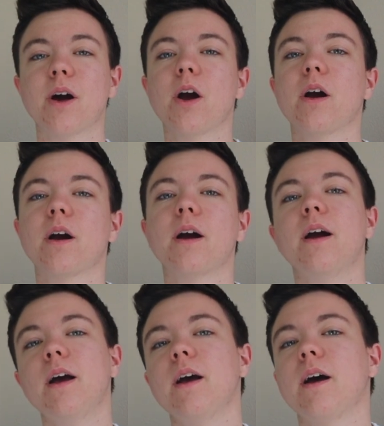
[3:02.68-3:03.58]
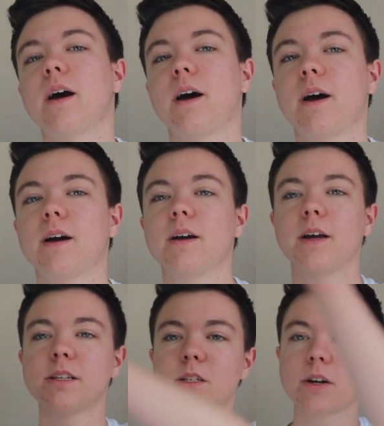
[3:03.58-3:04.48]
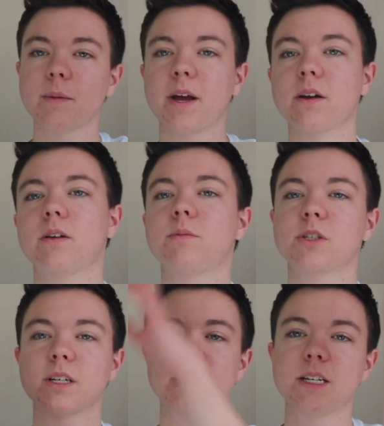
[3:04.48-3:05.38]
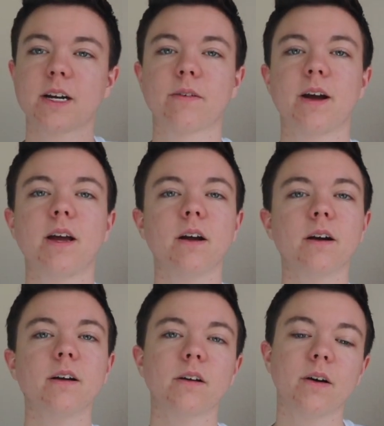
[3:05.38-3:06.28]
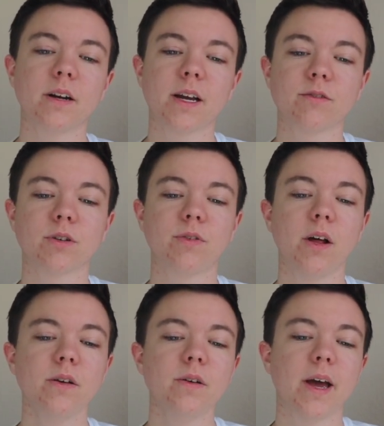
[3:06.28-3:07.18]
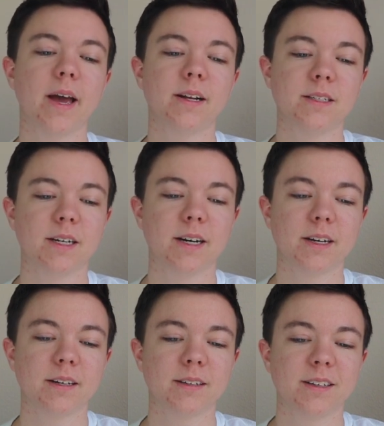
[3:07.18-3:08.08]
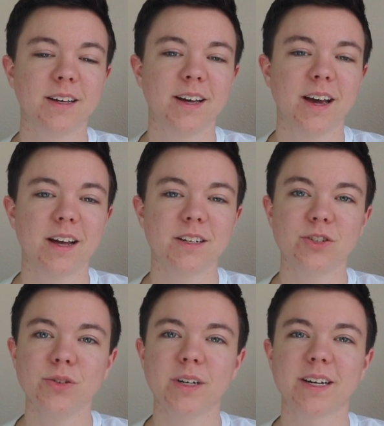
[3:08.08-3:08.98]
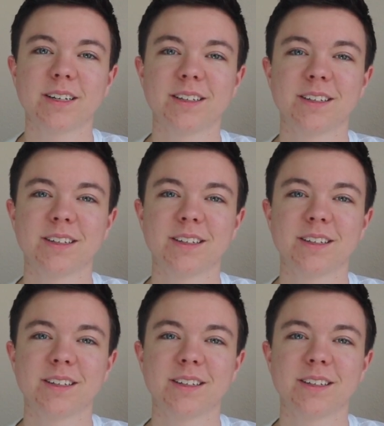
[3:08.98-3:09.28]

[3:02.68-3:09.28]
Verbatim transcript: her uh, Instagram handle, I'm just going to stick it right here. Go ahead and give her a follow, and, uh, and enjoy.